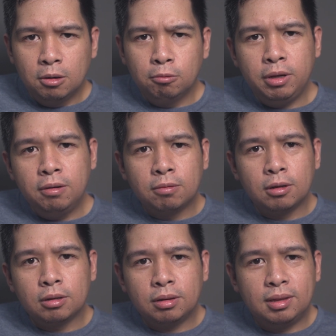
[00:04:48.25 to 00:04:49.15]
we
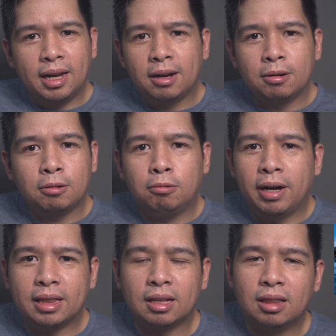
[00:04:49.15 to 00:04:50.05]
were there
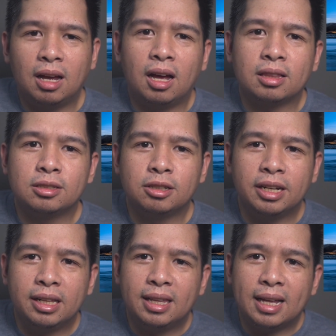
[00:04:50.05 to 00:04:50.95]
quite a lot
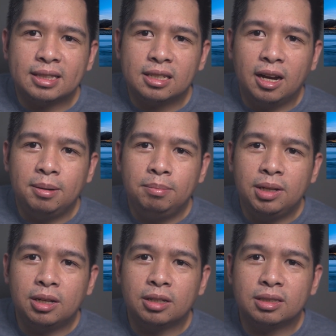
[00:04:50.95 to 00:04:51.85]
during that time
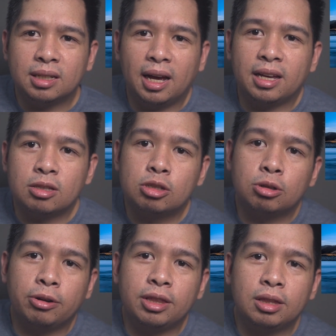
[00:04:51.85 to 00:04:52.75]
because I
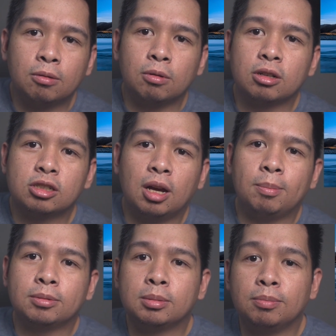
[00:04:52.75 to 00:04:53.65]
joined the
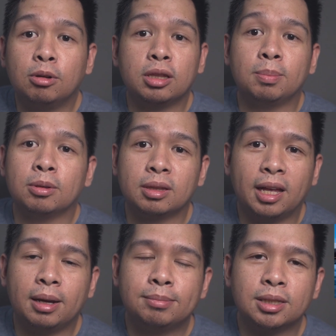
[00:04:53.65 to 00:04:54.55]
workshops multiple
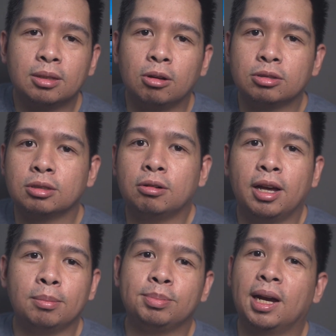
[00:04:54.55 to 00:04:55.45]
times and also
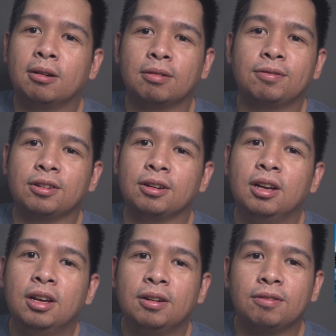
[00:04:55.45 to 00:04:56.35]
helped out for
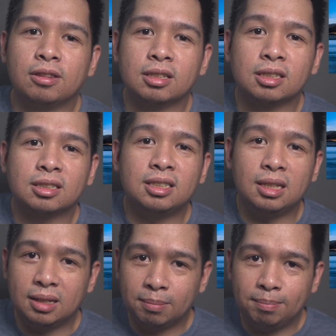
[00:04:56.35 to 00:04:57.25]
the
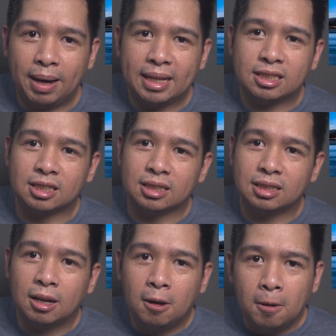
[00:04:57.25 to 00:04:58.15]
succeeding
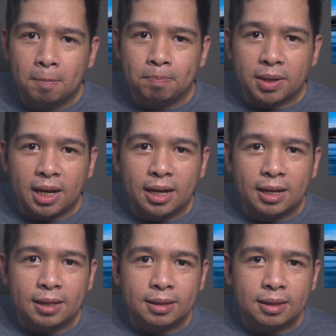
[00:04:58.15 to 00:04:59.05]
batches.
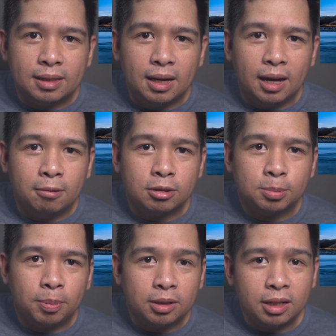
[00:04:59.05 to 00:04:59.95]
And I was
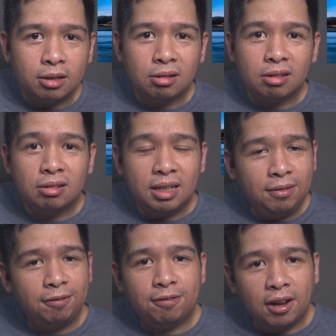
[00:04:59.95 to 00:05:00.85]
particularly
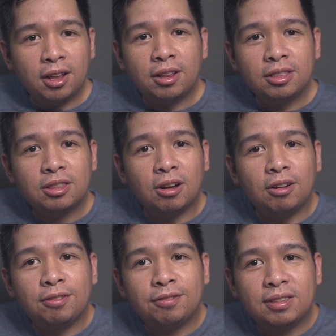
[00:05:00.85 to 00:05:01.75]
fond
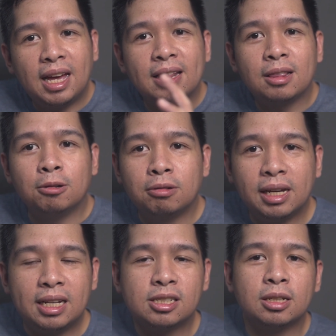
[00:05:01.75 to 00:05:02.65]
of that
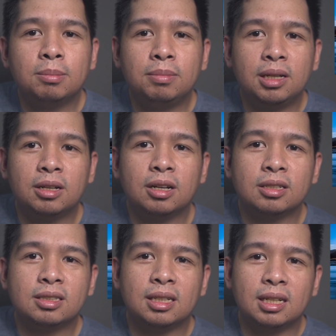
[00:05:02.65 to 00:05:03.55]
location
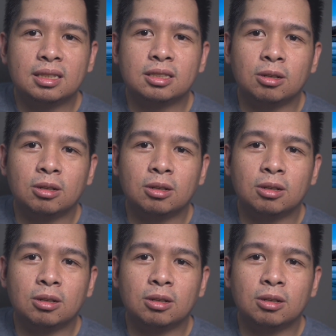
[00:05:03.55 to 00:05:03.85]
because it's